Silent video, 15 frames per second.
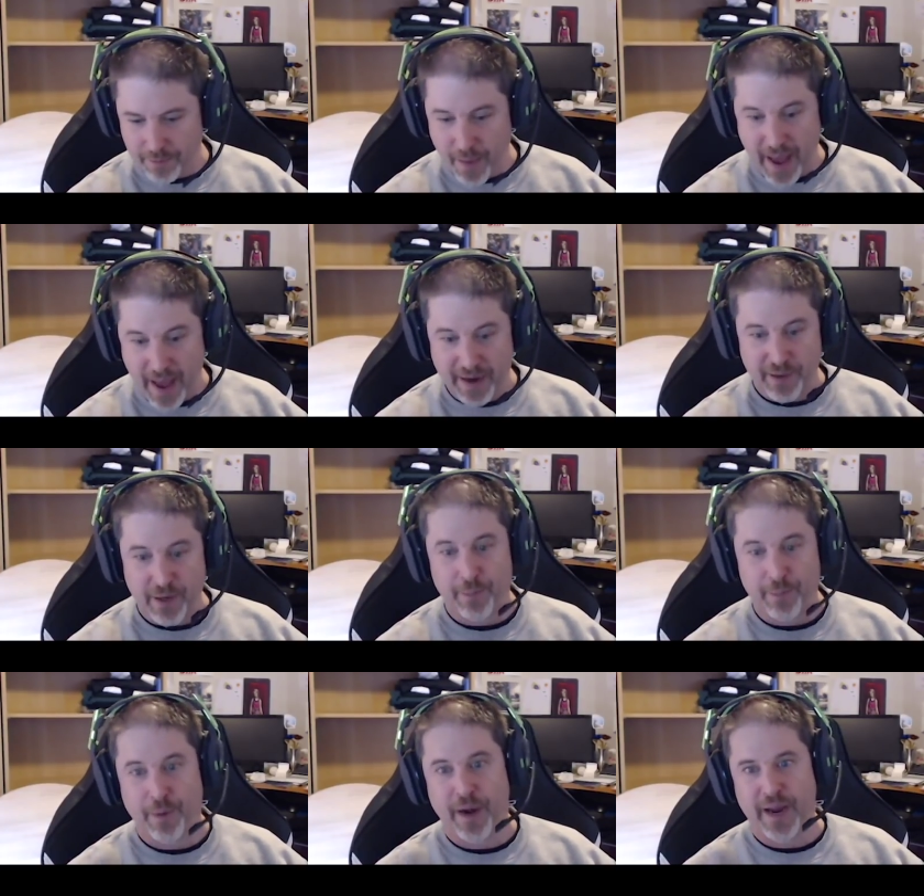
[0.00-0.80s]
Manor
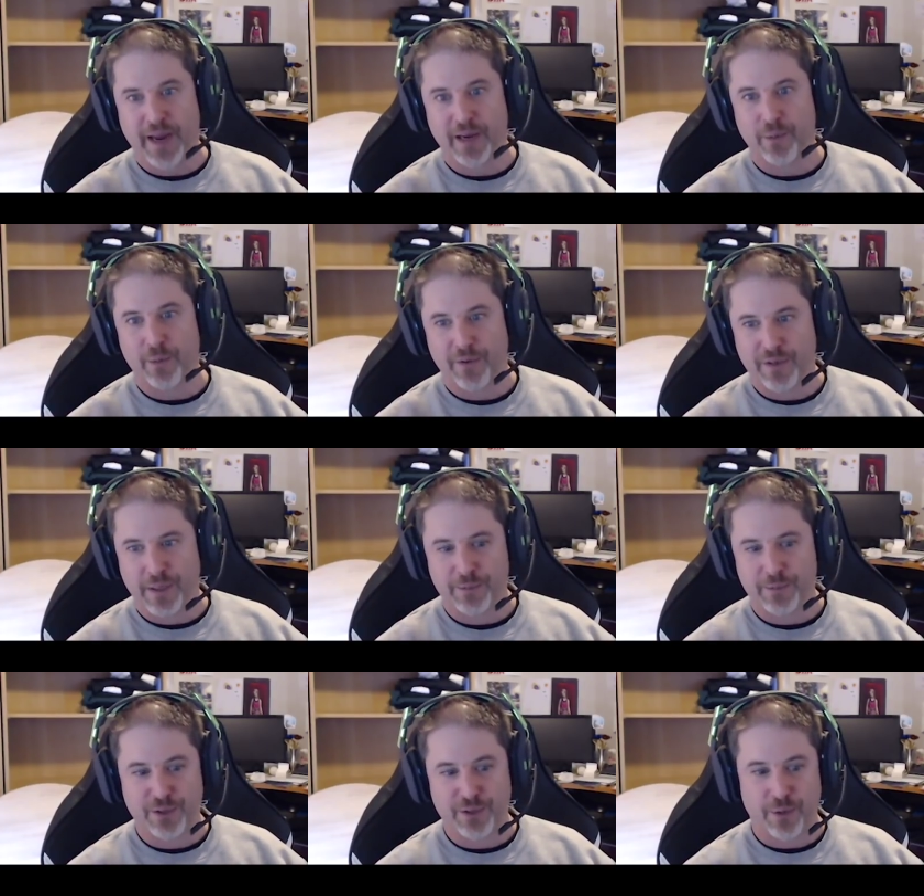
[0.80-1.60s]
Number Eight with
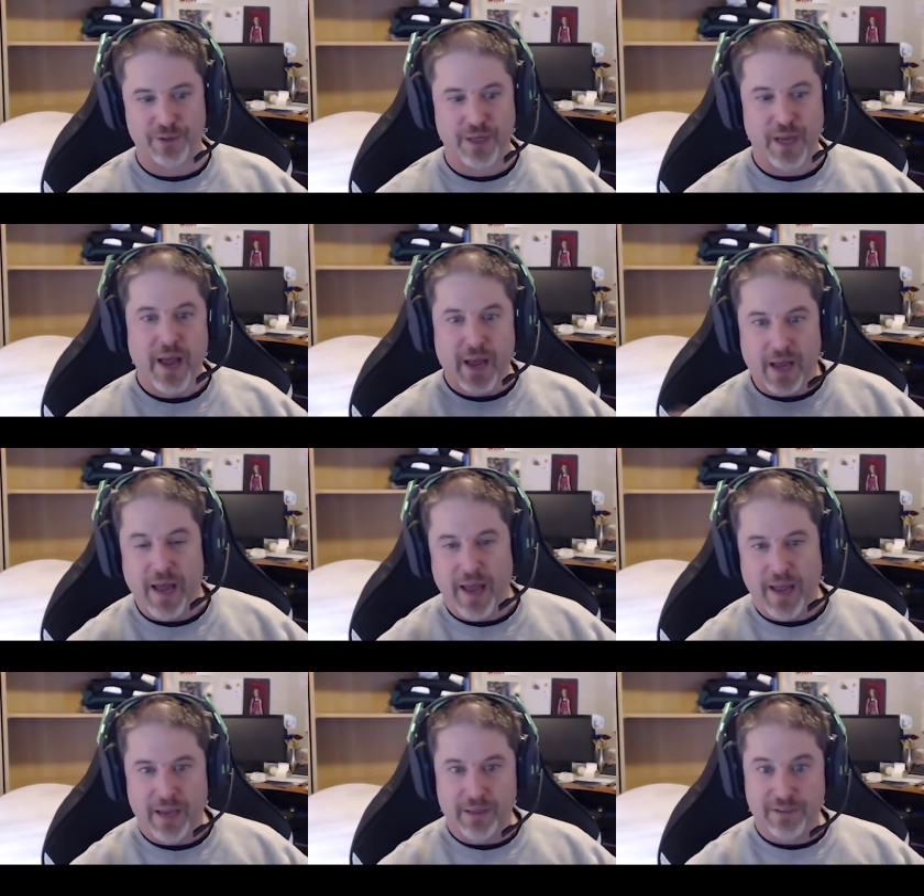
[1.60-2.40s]
Tim Shorts,
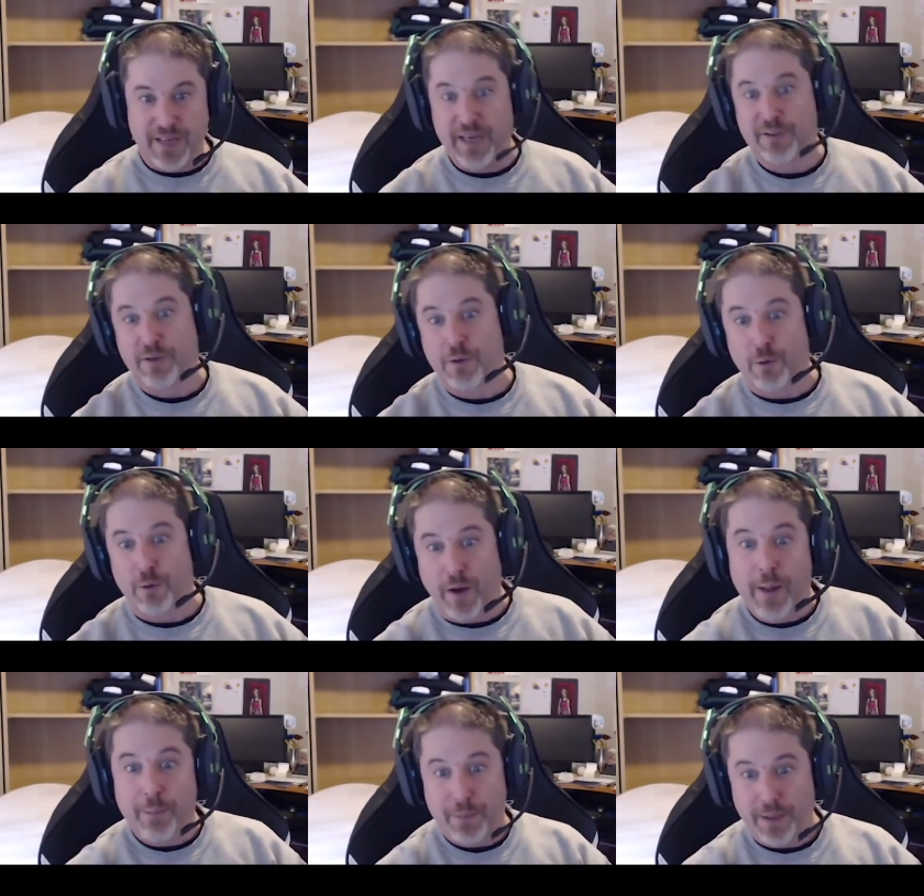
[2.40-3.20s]
and Technical
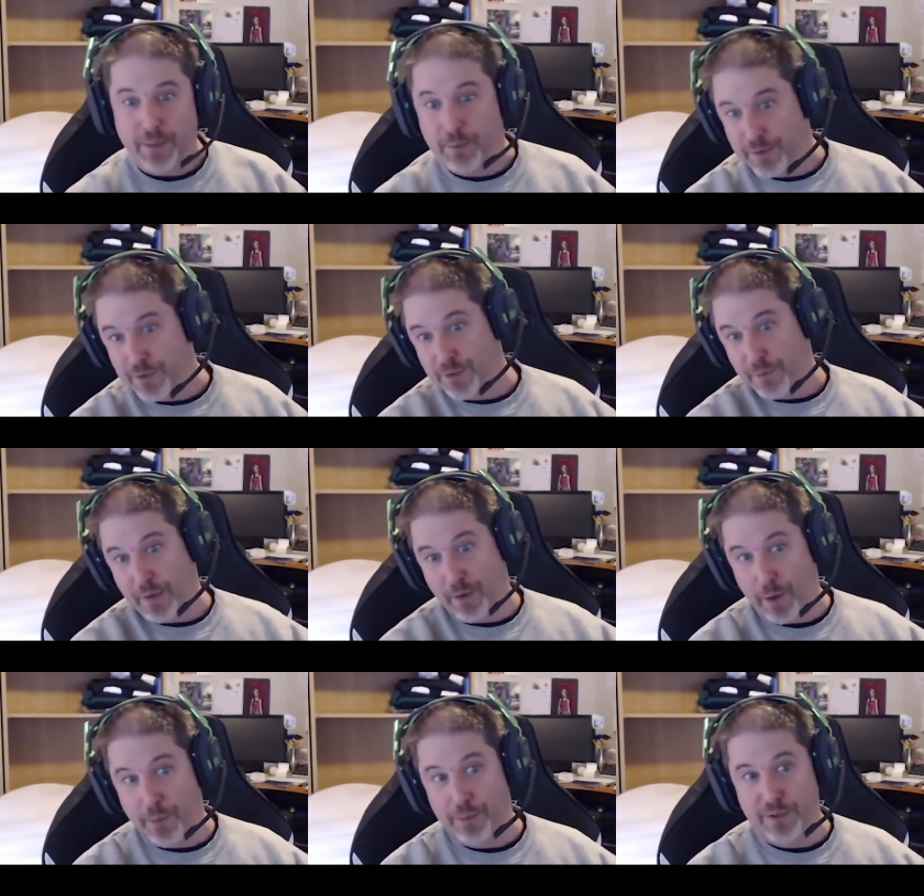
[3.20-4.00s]
Grappling, which is
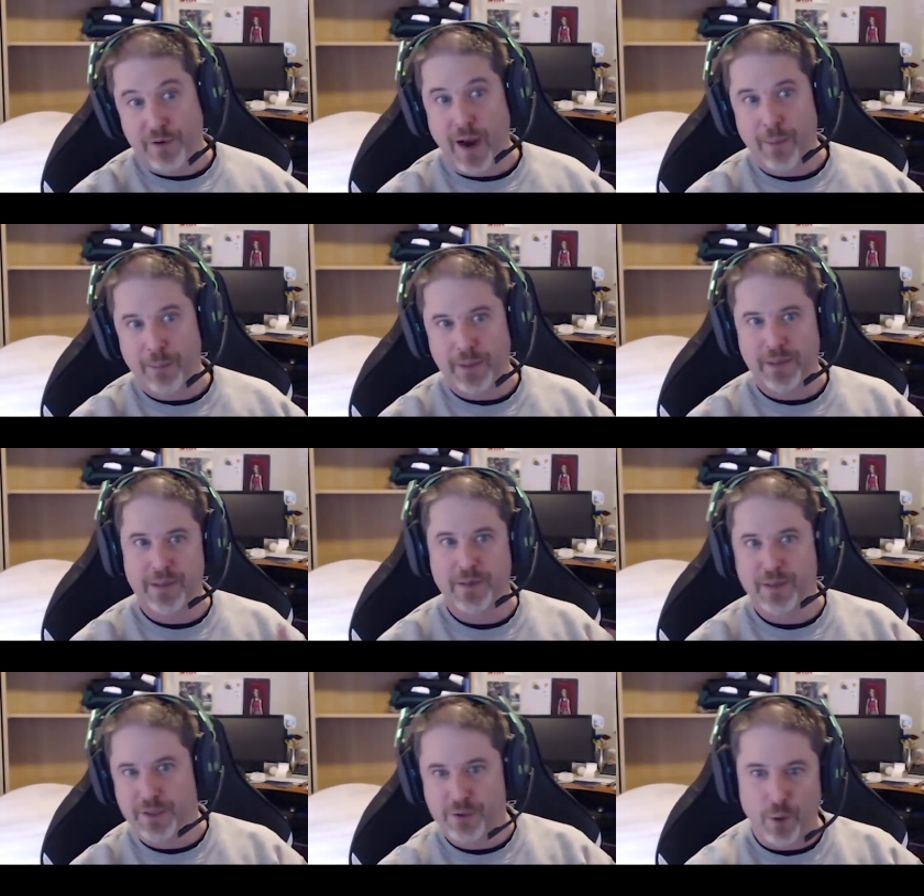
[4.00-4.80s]
my GURPS
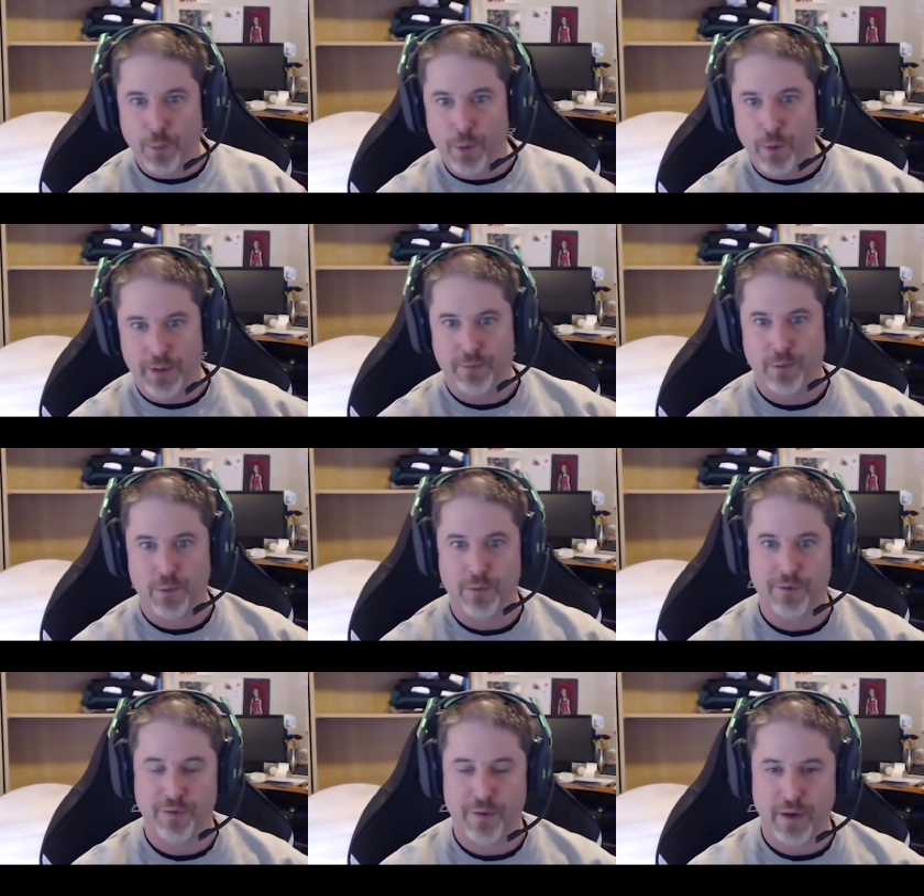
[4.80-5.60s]
grappling control point
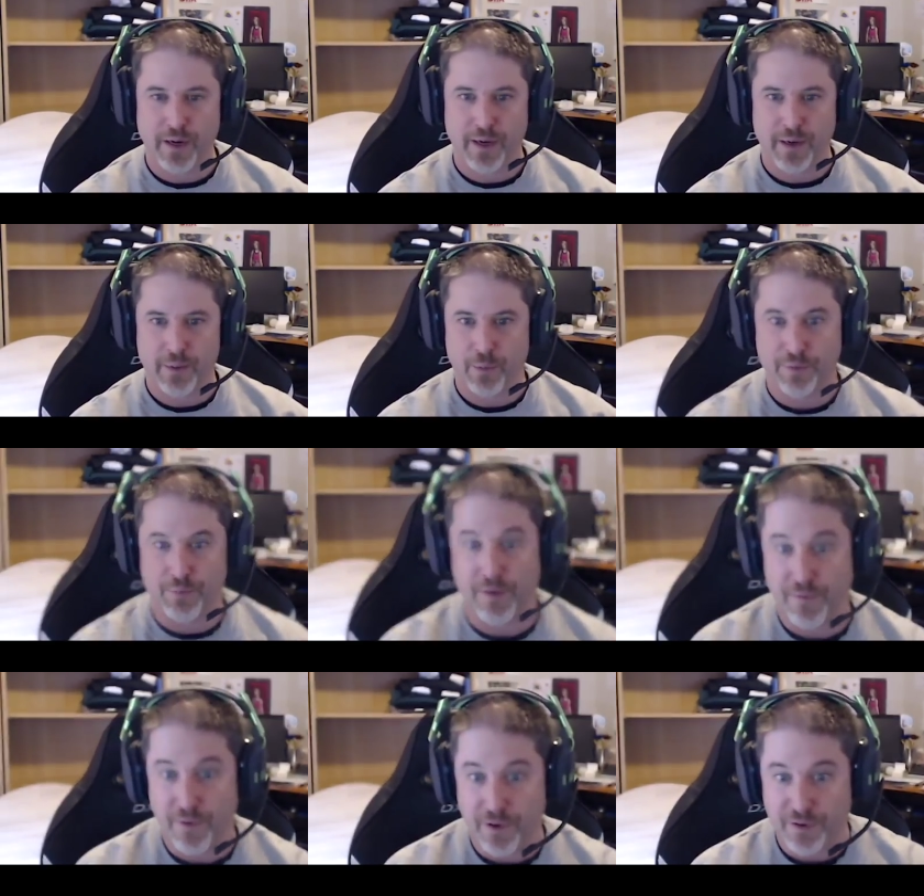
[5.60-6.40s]
rules that I was
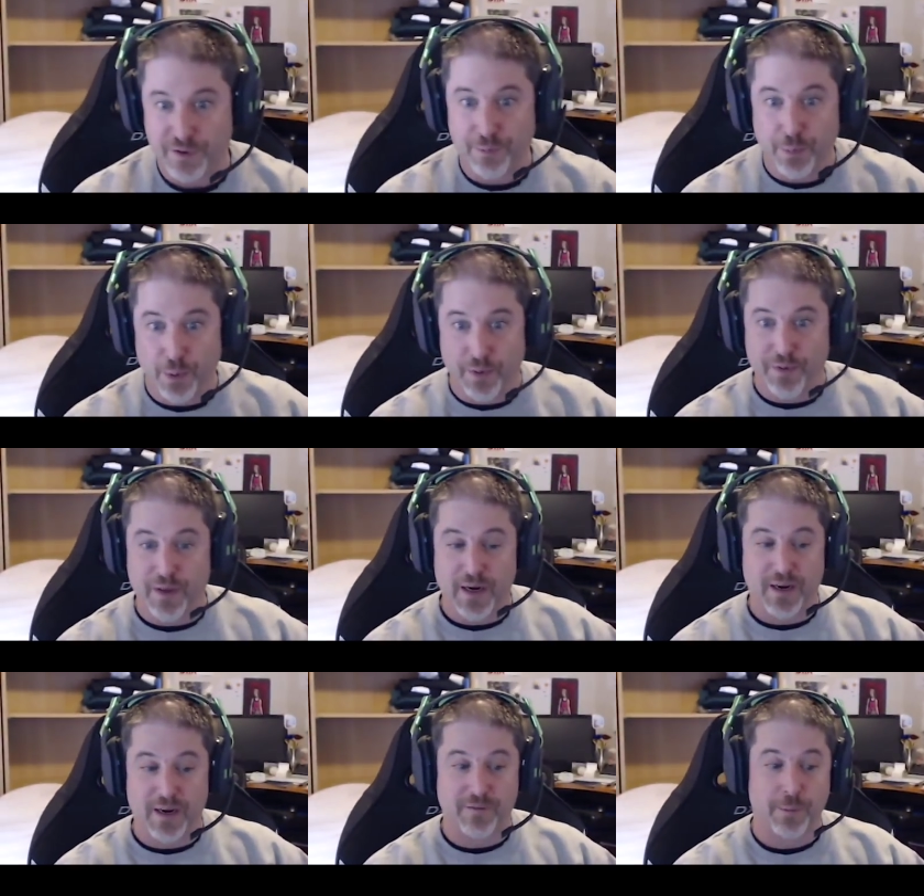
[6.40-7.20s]
my first book
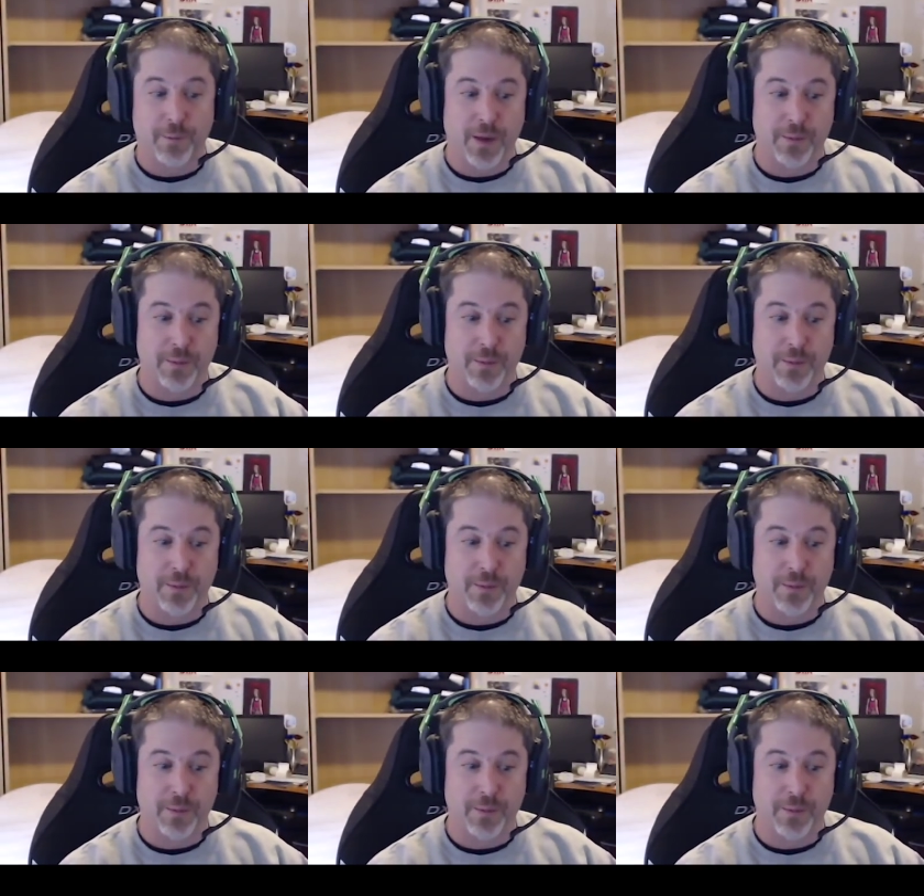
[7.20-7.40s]
that I'd ever